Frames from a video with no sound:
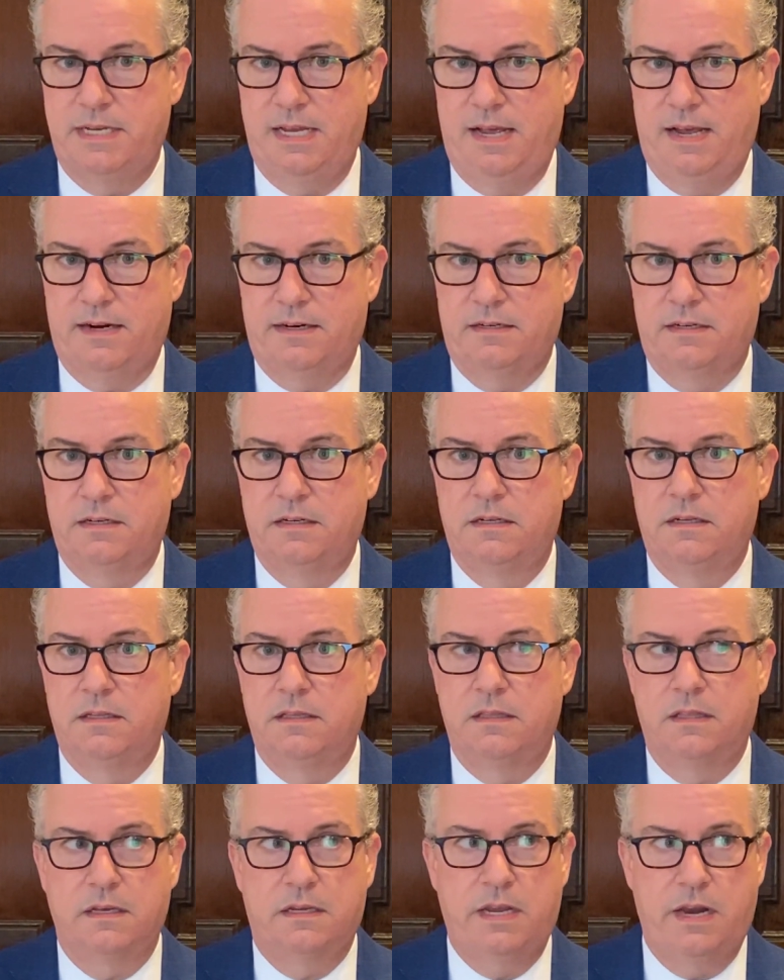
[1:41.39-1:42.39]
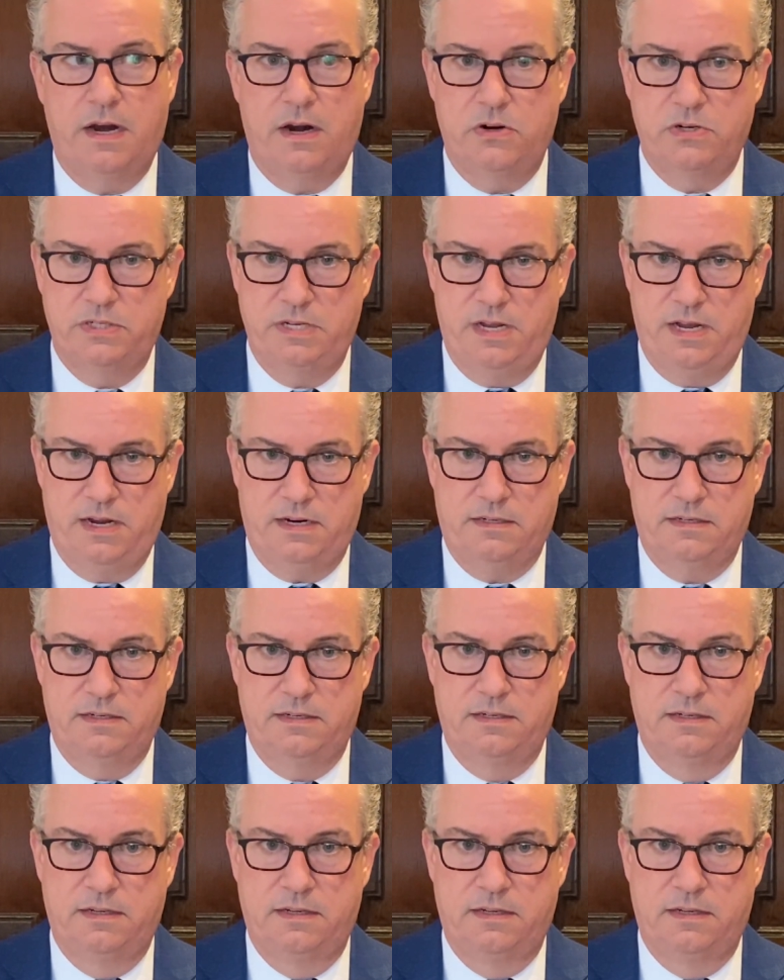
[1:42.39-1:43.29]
Act, the CARES Act,